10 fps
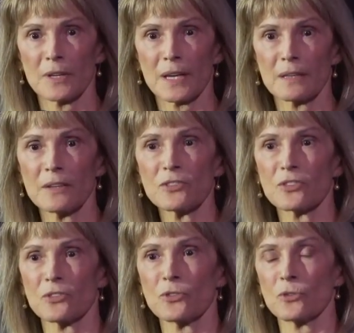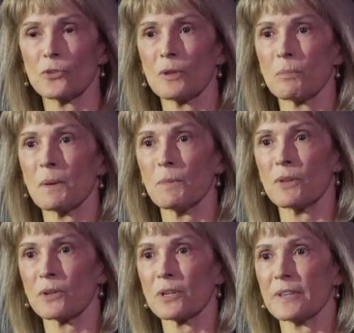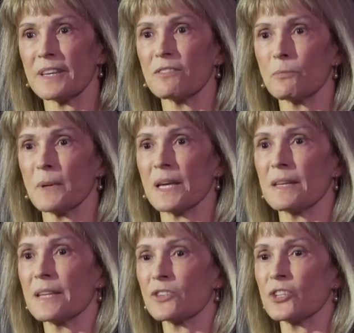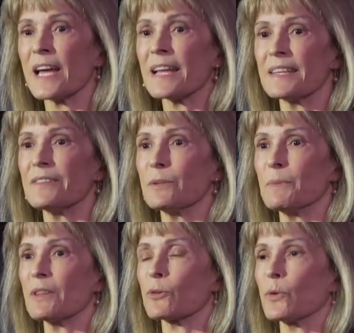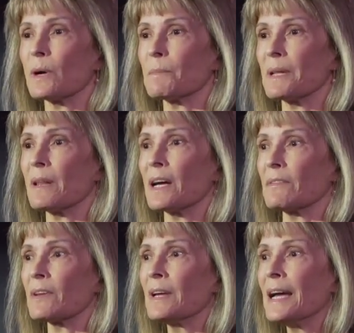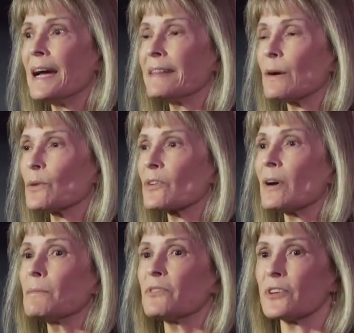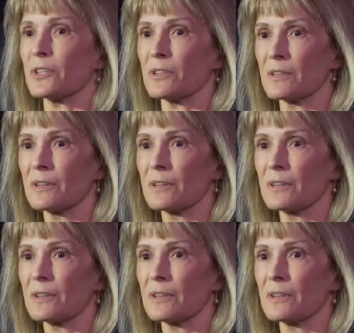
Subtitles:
and listened to that my mother could give me and that she had given me throughout my life, and that was comfort.